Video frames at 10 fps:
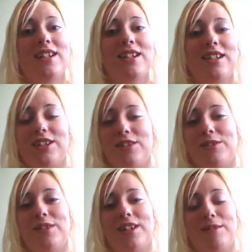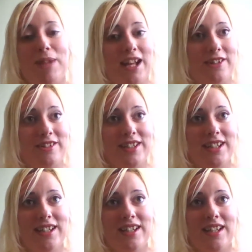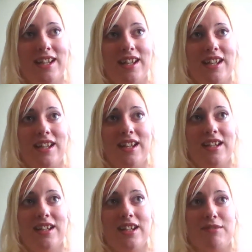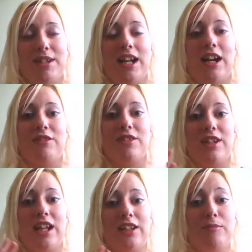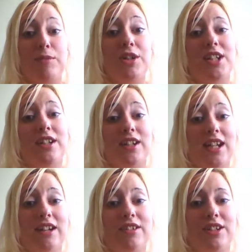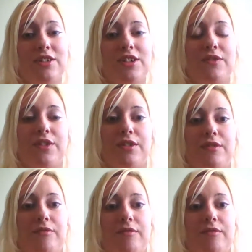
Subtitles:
to do a panel explain how to get the most out of your characters for